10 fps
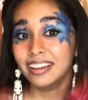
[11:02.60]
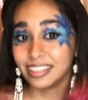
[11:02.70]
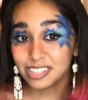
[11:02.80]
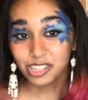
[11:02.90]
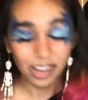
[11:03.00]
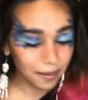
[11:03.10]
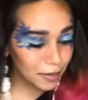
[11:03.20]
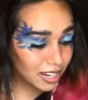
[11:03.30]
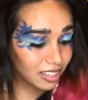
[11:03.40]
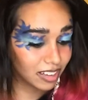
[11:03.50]
That's a lot of
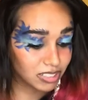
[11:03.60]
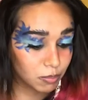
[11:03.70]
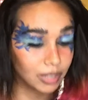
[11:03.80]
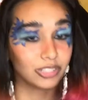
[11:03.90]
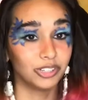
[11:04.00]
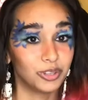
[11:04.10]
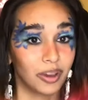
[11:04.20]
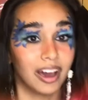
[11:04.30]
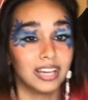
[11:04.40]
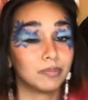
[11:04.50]
money I've spent on you
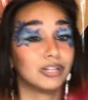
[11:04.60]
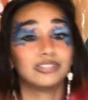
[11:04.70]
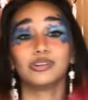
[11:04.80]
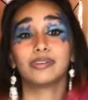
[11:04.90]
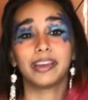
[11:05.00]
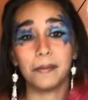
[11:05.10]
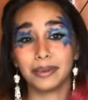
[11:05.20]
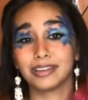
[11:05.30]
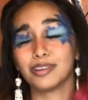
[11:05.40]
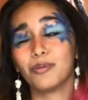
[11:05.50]
guys, but it's okay
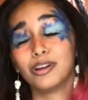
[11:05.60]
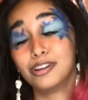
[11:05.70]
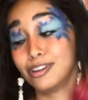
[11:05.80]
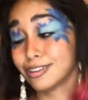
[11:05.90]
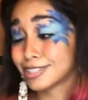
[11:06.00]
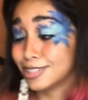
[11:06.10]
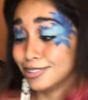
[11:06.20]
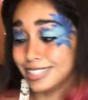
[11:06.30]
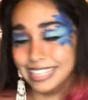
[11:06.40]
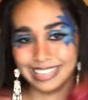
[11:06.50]
because I wanted an
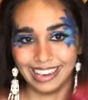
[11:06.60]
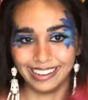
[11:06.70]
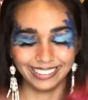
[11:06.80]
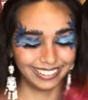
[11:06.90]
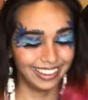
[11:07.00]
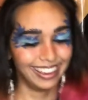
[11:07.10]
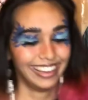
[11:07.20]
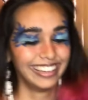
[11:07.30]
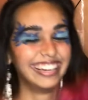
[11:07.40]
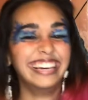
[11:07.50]
excuse to eat candy.
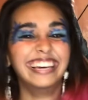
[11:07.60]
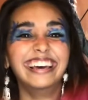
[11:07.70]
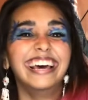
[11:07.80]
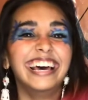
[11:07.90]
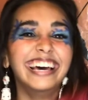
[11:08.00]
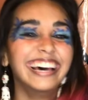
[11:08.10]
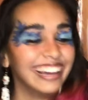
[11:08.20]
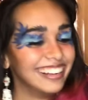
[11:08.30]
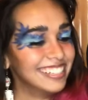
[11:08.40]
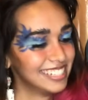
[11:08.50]

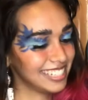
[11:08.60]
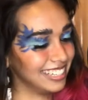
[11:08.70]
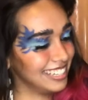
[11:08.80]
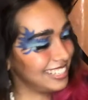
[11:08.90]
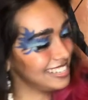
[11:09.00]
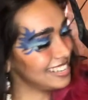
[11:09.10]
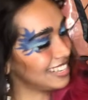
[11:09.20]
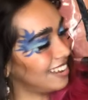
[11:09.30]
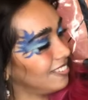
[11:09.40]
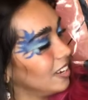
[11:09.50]
So this is a
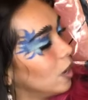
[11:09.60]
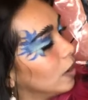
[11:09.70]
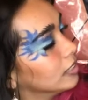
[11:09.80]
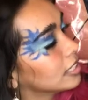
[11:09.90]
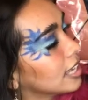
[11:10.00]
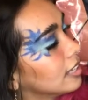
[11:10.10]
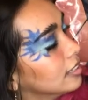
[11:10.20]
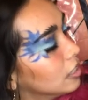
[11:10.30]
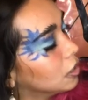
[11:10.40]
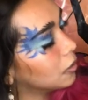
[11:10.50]
Sanrio. It looks like
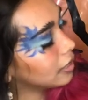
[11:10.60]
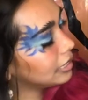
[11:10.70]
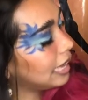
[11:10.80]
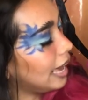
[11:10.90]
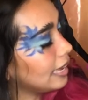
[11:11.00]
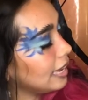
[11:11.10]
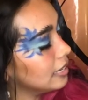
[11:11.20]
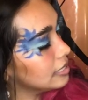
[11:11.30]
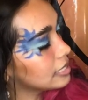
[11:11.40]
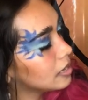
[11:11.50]
little
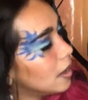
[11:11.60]
cakeys.